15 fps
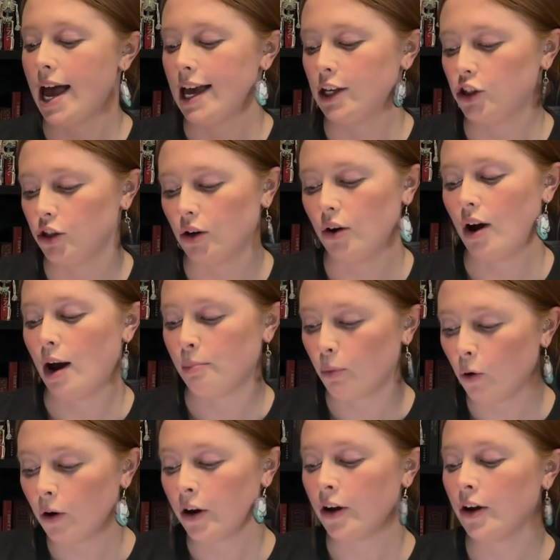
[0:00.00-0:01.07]
So I
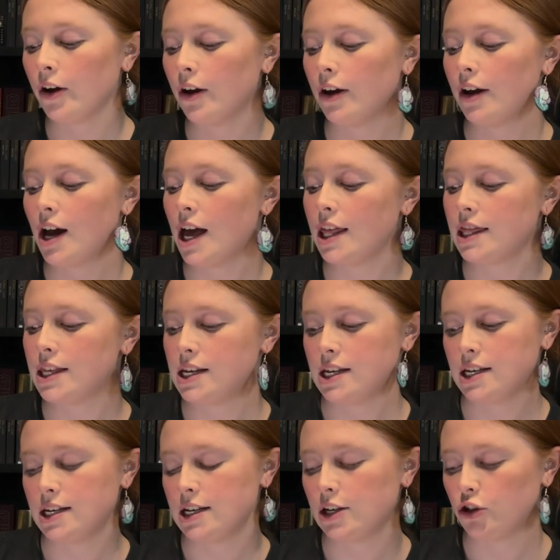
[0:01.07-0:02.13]
bought her
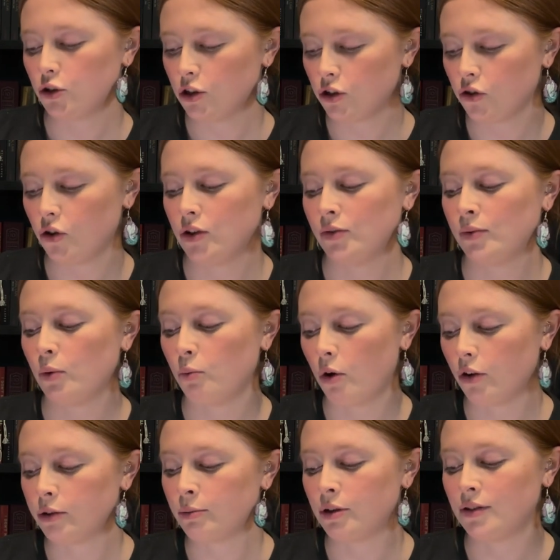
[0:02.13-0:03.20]
the True Stories from the
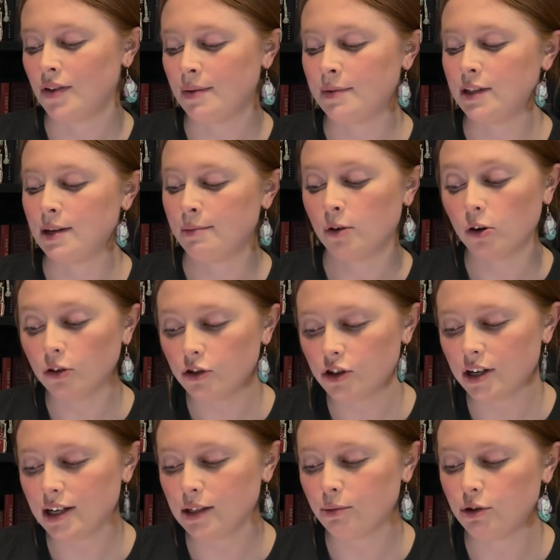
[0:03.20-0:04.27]
World's Most Famous
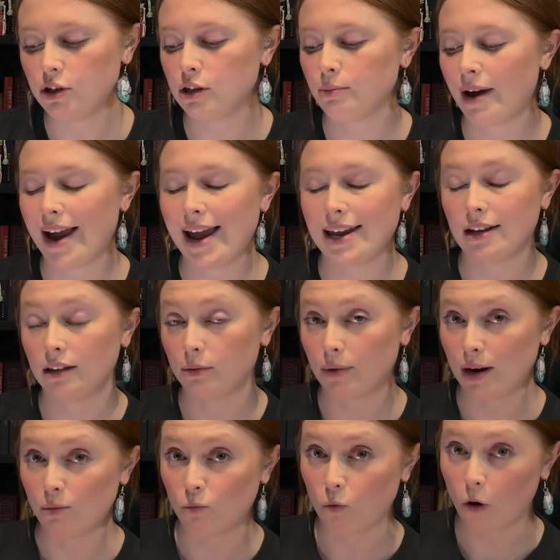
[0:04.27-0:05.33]
Demonologists, which is by Ed and
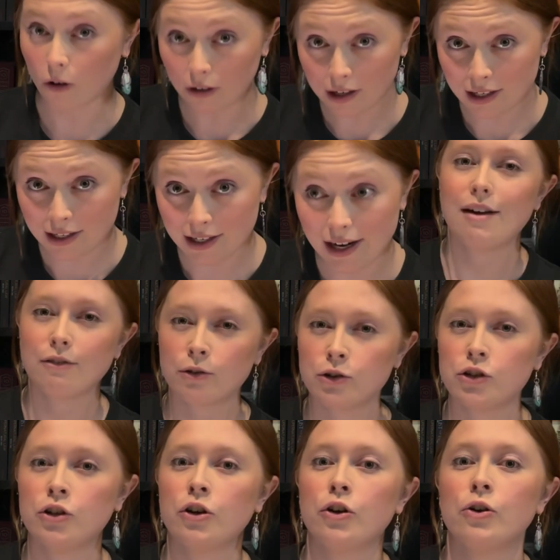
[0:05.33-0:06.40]
Lorraine Warren. Everyone
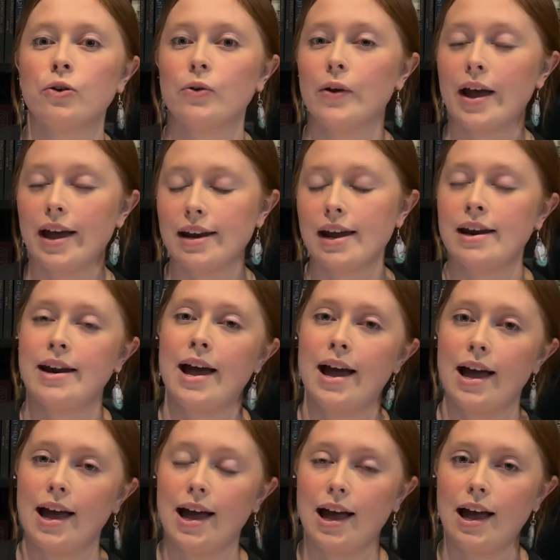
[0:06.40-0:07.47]
should know who Ed and
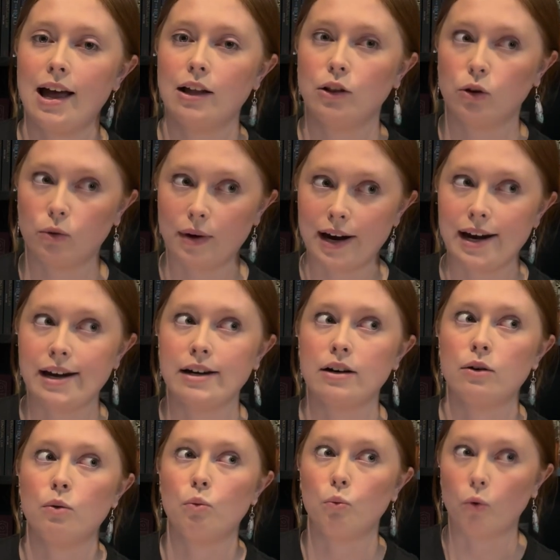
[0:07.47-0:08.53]
Lorraine
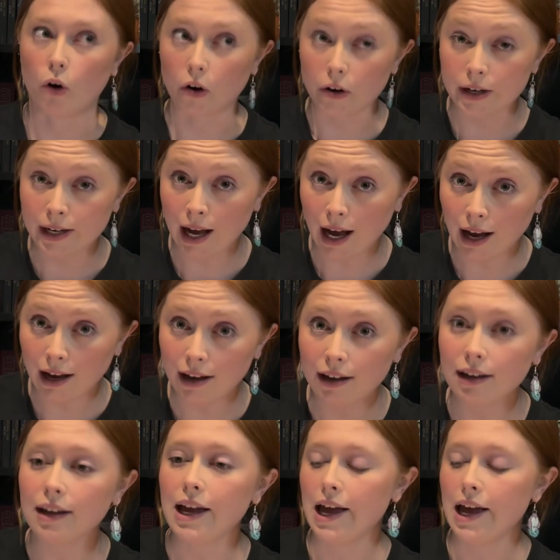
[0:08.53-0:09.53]
Warren are.